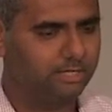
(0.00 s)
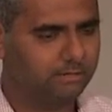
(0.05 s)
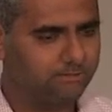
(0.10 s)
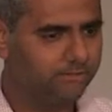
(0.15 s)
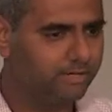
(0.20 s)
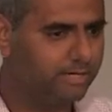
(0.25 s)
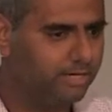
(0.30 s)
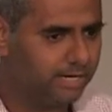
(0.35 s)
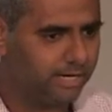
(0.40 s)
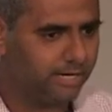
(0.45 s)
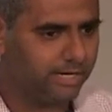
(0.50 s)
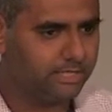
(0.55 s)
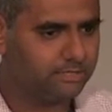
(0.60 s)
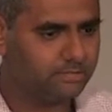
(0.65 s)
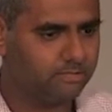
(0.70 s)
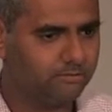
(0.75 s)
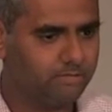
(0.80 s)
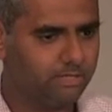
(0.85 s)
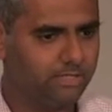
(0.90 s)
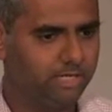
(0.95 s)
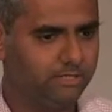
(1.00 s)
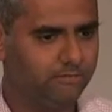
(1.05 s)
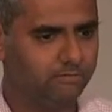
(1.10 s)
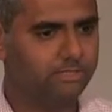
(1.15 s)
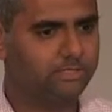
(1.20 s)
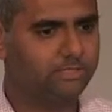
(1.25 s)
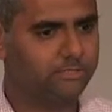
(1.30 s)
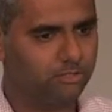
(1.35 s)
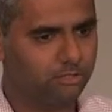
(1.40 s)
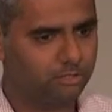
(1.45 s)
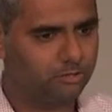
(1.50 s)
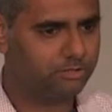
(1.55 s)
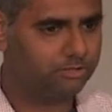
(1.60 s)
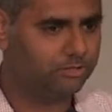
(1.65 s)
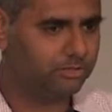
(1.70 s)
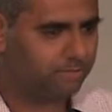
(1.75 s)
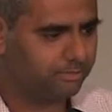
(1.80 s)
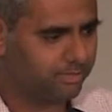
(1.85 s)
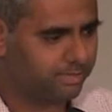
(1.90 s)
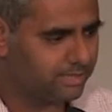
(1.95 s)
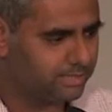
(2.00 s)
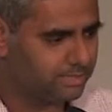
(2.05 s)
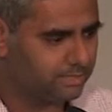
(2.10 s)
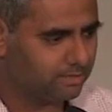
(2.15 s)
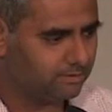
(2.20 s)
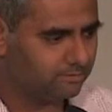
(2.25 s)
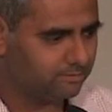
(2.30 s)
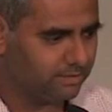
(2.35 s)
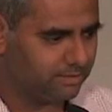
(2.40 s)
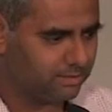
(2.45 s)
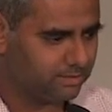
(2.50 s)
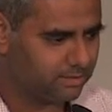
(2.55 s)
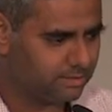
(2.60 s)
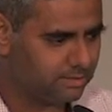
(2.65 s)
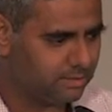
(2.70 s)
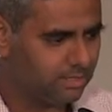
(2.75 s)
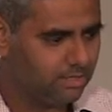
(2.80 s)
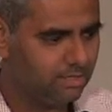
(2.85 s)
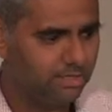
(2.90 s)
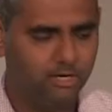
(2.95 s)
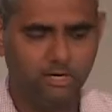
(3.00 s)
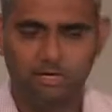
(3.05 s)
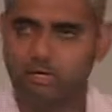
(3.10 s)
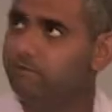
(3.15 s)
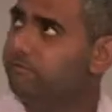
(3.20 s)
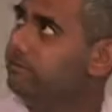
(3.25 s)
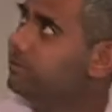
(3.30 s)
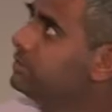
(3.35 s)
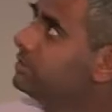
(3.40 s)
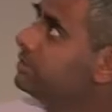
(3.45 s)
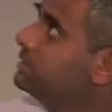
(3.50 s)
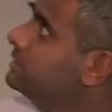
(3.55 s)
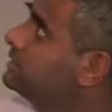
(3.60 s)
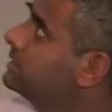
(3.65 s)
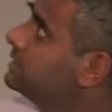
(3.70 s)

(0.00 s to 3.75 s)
different layers of the networks and also some traditional features, we shouldn't